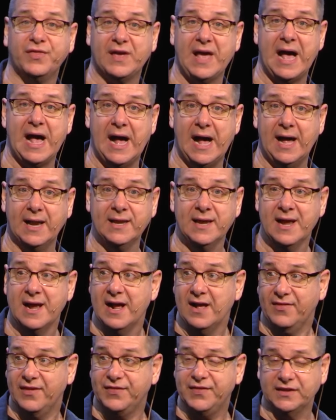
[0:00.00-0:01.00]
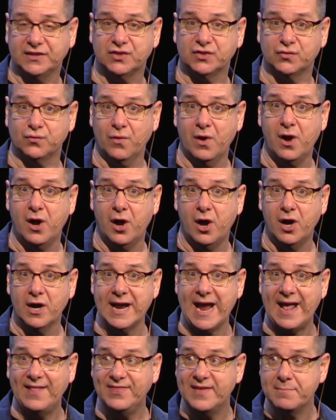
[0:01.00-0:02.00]
God that this is wrong,
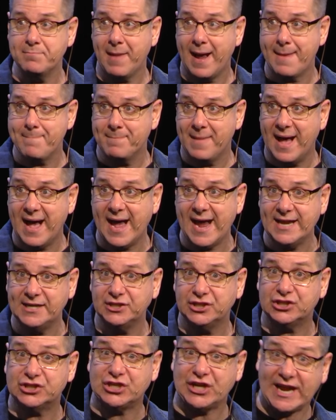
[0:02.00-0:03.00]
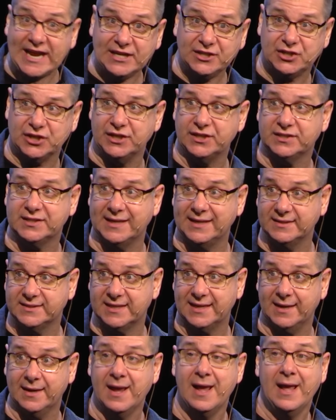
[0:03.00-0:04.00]
and then my mind changes and
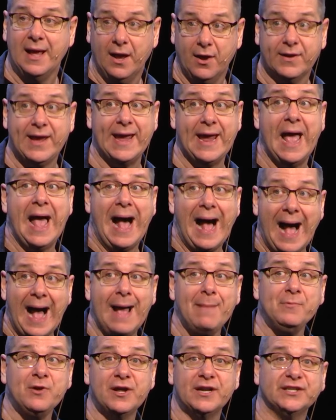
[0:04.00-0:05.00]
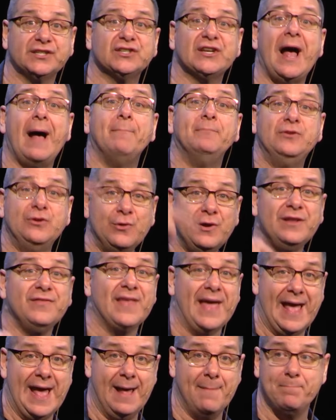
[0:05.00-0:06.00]
said, okay, I'm going to stop doing
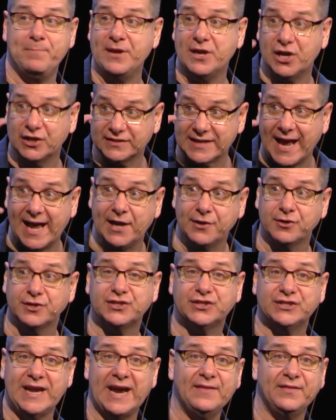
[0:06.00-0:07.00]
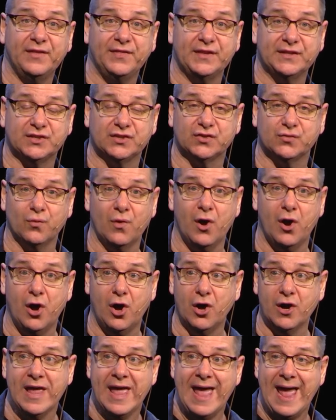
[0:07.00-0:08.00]
that because I understand that this is
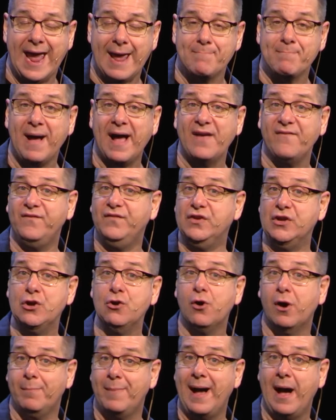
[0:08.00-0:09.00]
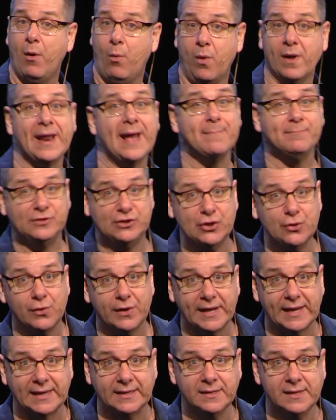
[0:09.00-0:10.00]
wrong, and my view about what I'm
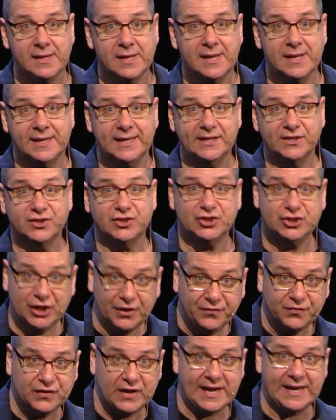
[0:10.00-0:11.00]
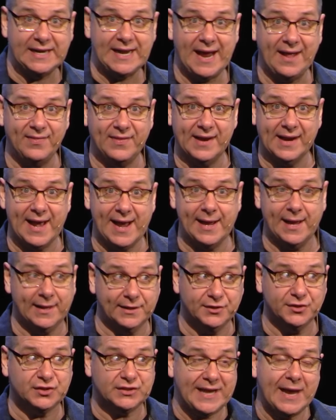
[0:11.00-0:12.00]
doing is shifting, and that I
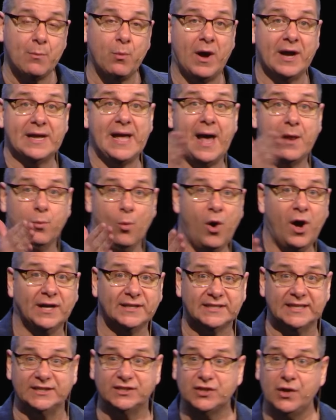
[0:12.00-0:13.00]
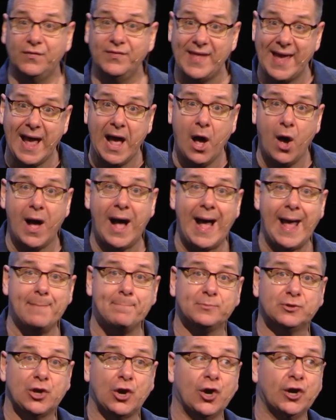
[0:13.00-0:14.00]
understand what God wants, and so now
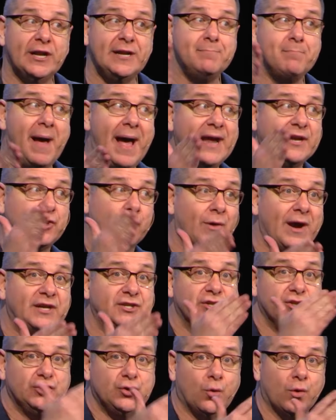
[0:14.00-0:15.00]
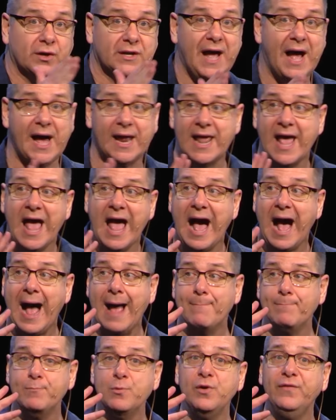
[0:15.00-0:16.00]
I'm turning my direction toward God.
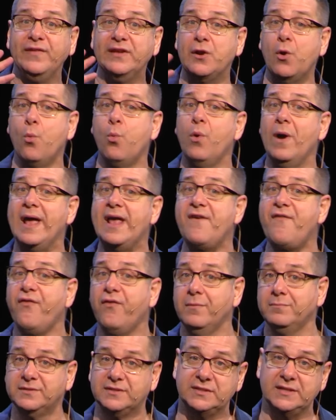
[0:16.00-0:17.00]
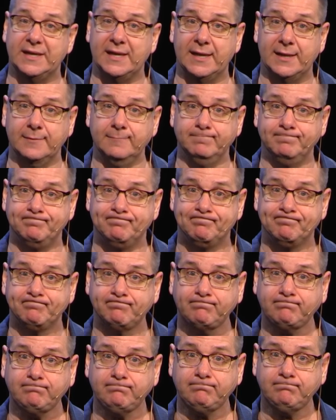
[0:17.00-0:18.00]
I'm moving away from sin
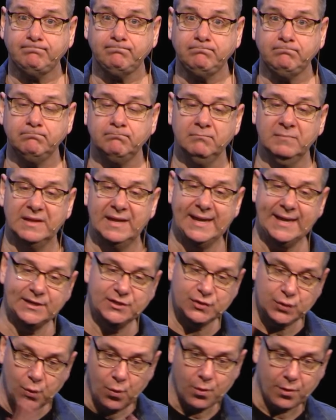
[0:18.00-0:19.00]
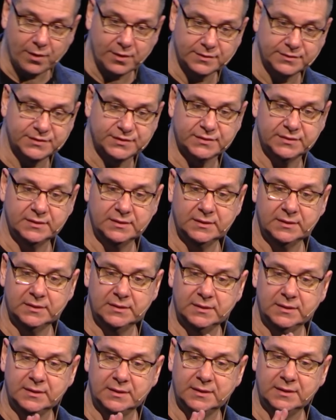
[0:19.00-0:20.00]
and towards
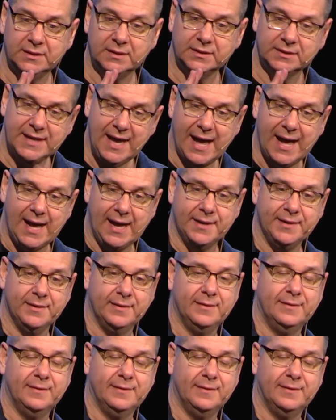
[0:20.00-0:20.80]
God.